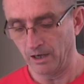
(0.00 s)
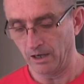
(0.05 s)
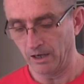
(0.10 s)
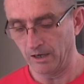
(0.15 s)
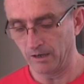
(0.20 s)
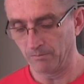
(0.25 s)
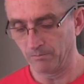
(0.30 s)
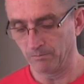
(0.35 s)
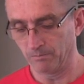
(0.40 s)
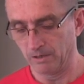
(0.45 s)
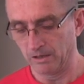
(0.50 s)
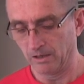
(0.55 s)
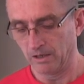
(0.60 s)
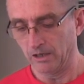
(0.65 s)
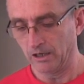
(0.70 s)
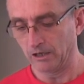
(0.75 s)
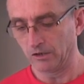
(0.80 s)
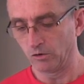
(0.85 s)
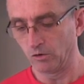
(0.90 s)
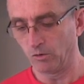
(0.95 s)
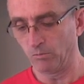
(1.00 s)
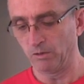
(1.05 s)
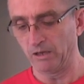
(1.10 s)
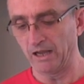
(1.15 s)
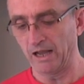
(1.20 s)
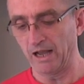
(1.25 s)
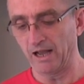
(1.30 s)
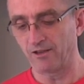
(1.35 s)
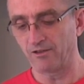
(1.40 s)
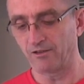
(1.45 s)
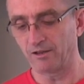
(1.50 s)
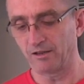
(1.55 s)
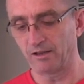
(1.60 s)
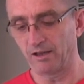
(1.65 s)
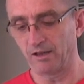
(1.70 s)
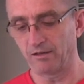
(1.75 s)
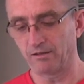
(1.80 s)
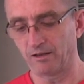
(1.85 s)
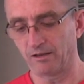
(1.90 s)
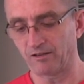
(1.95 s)
Um, it normally has
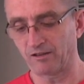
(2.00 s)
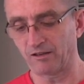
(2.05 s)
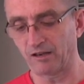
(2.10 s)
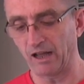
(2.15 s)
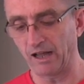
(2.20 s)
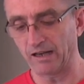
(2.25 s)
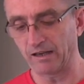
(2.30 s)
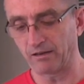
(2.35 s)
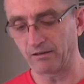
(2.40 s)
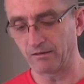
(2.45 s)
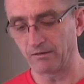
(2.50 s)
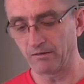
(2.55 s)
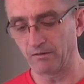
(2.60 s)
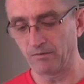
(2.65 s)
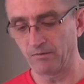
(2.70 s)
a, a slight